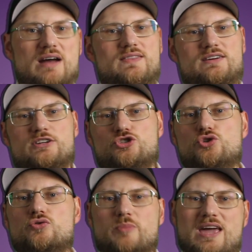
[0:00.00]
but there are
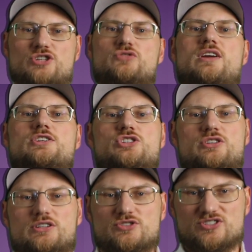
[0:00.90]
two major
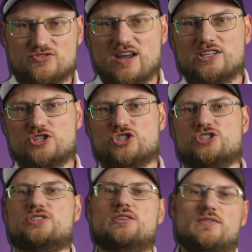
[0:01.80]
engineering
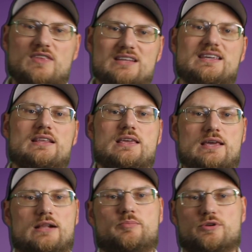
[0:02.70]
strategies that can
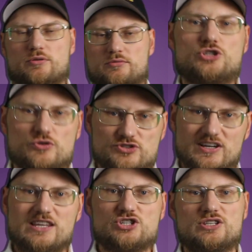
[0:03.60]
help you. So
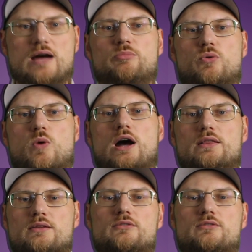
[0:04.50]
strategy number one,